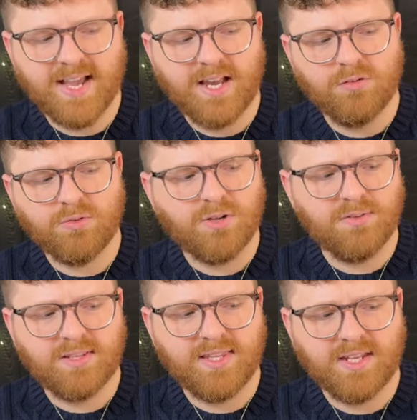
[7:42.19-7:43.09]
I don't know
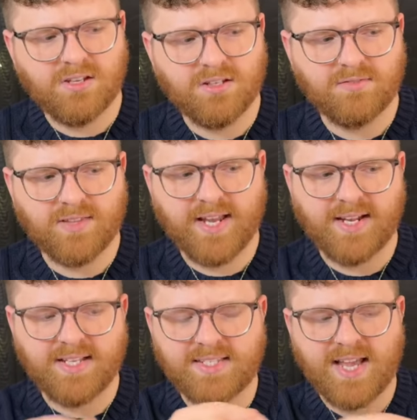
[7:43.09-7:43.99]
that they could have like
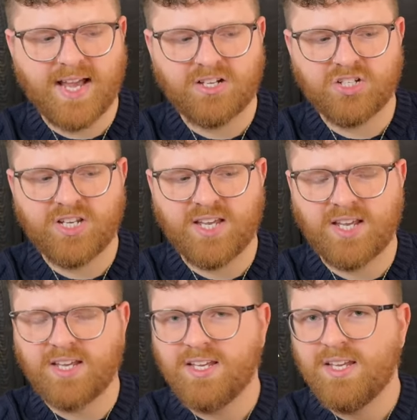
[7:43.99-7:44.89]
attached
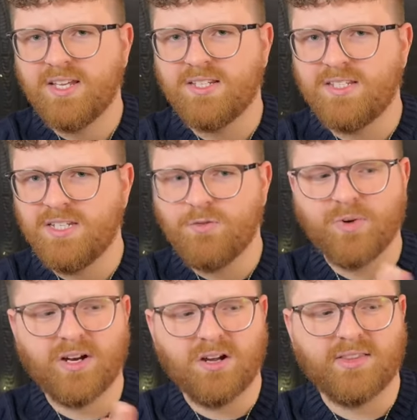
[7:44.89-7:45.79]
a
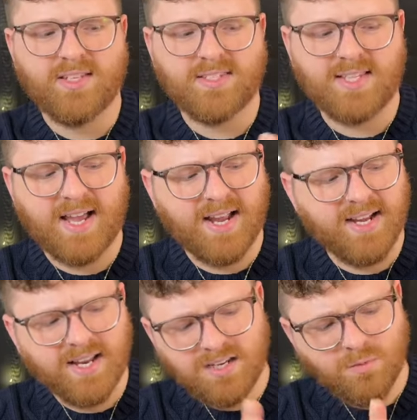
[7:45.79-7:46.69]
D-ring on the
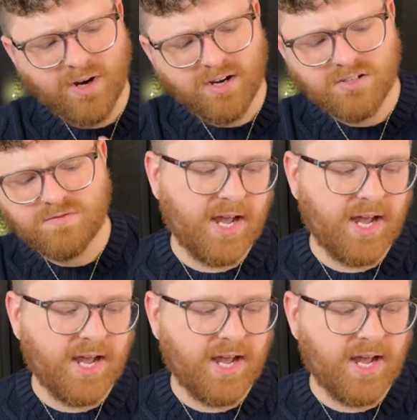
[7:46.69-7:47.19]
side anywhere.